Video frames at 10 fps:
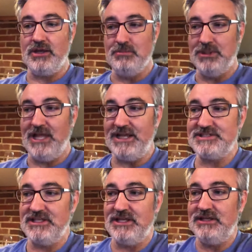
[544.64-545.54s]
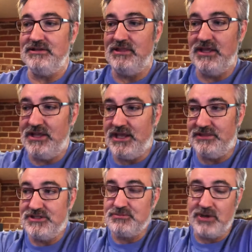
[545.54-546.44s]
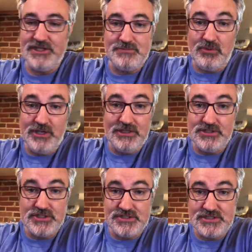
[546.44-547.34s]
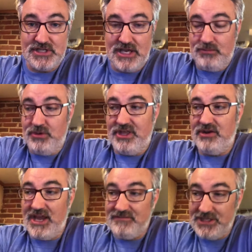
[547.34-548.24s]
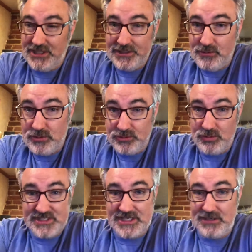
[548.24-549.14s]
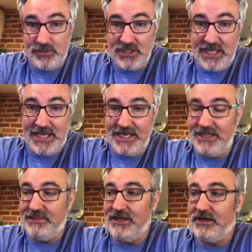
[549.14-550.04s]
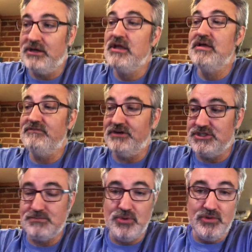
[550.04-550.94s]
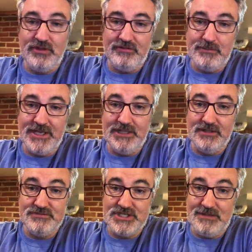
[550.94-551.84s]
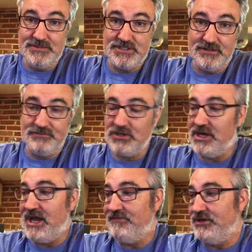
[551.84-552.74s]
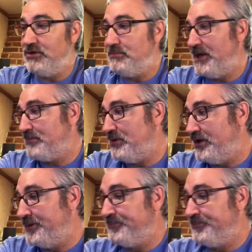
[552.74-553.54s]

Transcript: complexity that at this price point, just without having a little older whiskey, you wouldn't get it in there. Very smooth. Everybody loves Jameson. Got to have it in your back bar.